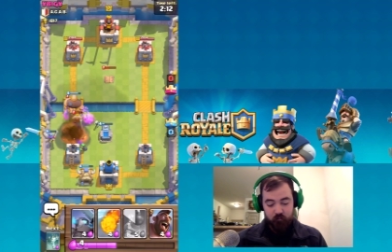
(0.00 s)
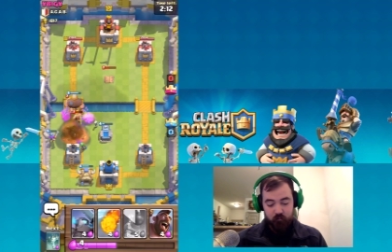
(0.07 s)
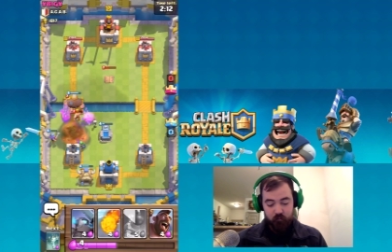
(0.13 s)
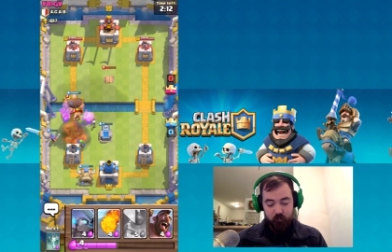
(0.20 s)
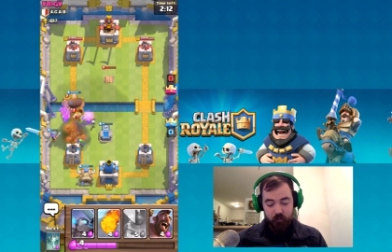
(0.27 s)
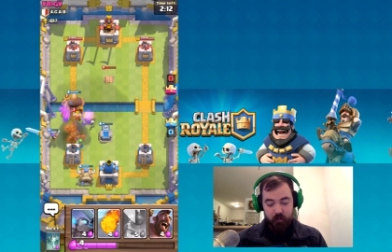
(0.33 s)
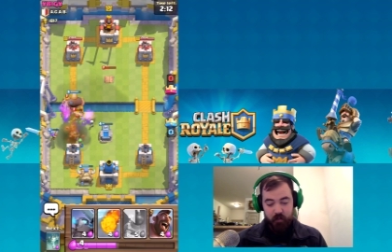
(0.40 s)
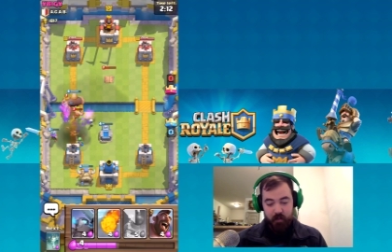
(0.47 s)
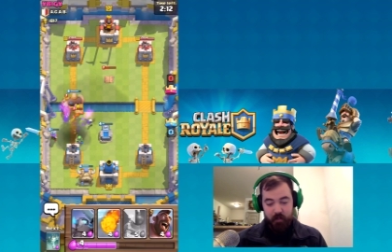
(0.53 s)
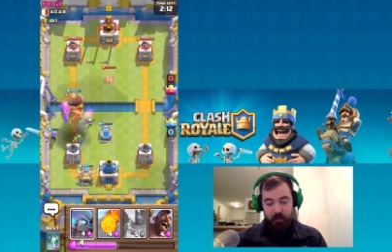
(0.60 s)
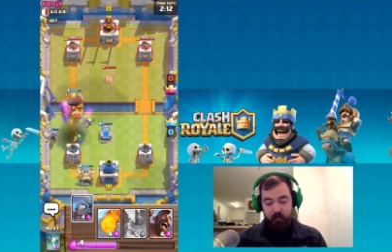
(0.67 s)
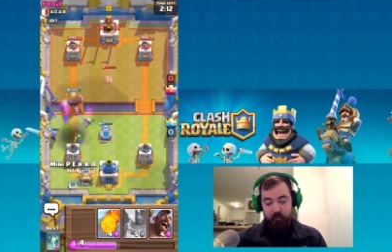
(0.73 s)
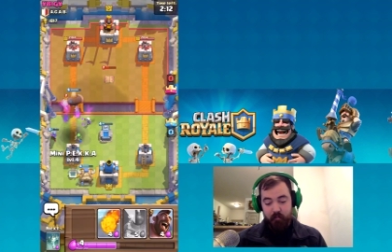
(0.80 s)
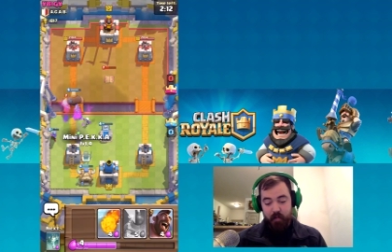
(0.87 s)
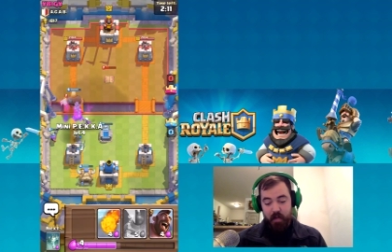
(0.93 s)
Okay, now I'm gonna
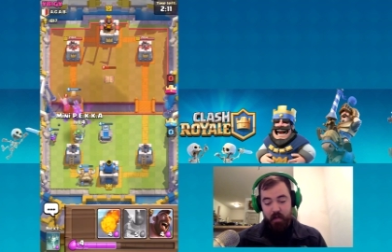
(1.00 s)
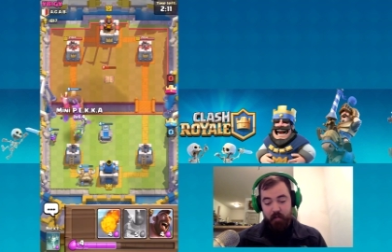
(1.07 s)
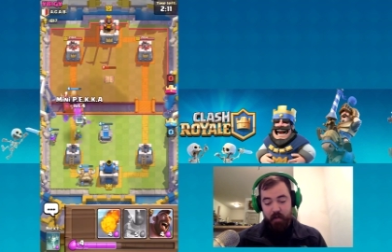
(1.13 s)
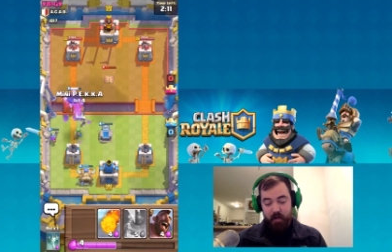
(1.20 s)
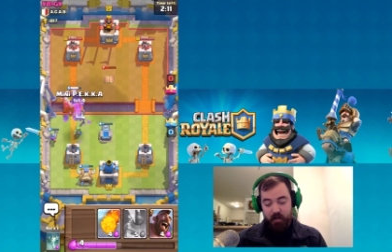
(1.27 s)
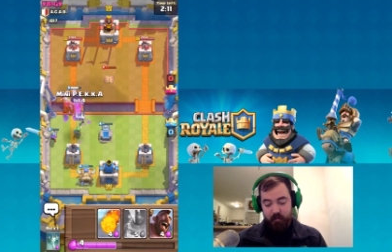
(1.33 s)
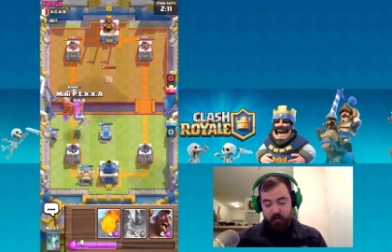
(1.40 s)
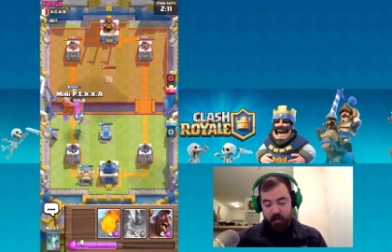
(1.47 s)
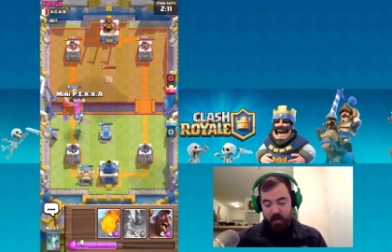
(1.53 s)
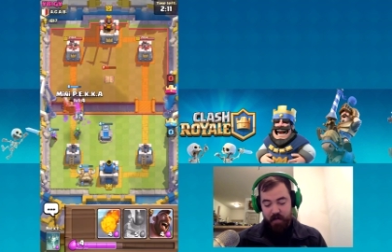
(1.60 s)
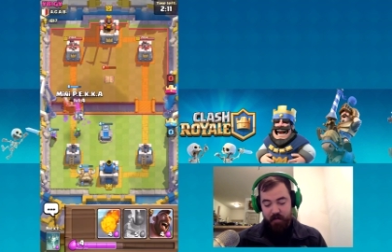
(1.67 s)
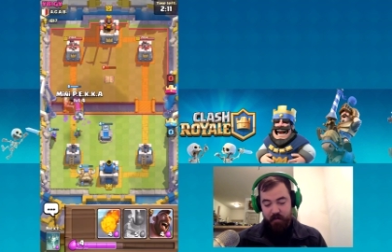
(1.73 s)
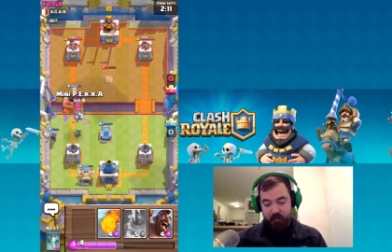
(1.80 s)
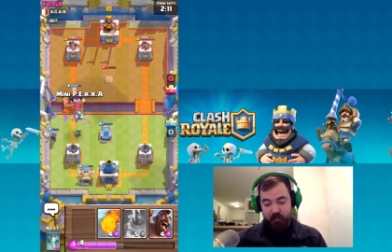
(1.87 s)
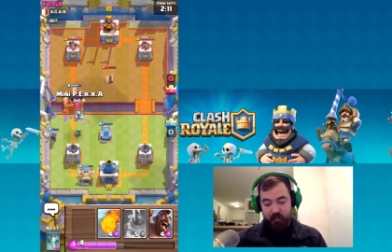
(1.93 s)
mini P.E.K.K.A behind
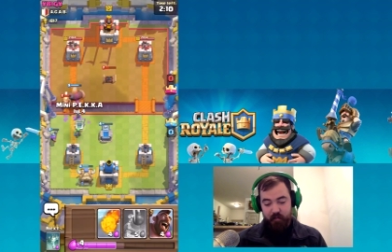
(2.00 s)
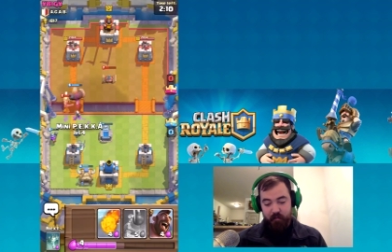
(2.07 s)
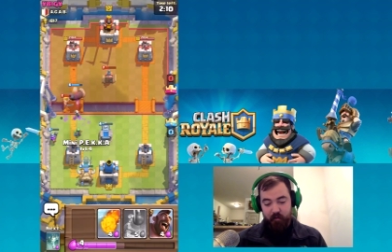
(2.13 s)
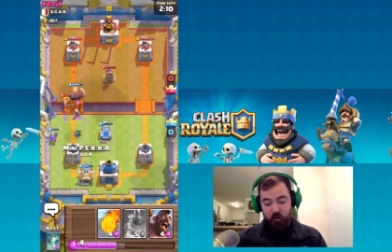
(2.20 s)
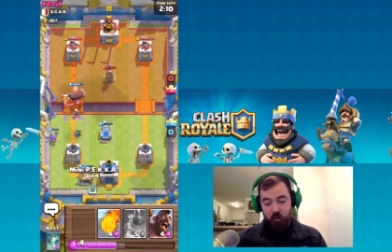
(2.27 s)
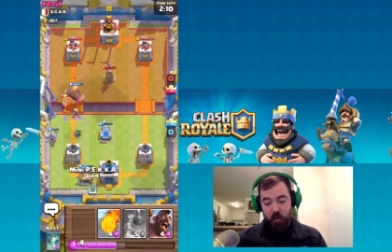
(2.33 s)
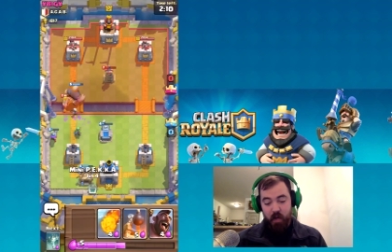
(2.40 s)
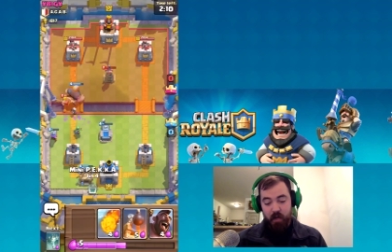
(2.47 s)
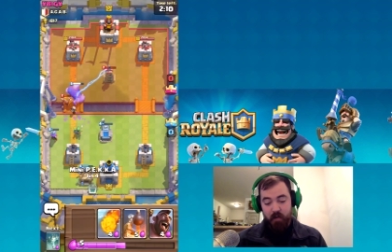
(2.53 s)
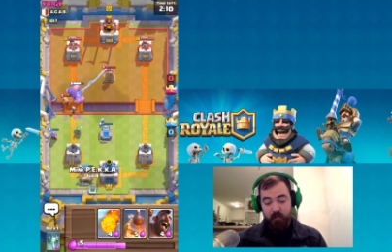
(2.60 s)
this, but I'm gonna wait.